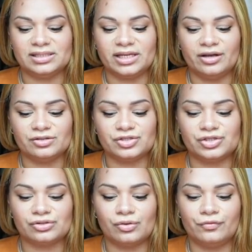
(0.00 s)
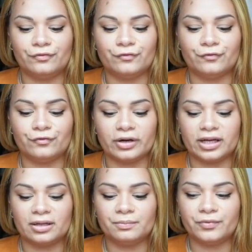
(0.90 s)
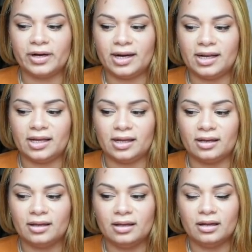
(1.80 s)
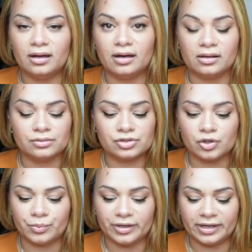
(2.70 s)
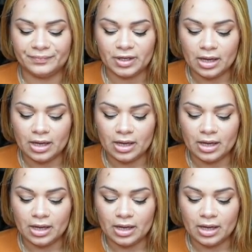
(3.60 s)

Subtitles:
They are so freaking pretty. Oh, so pretty.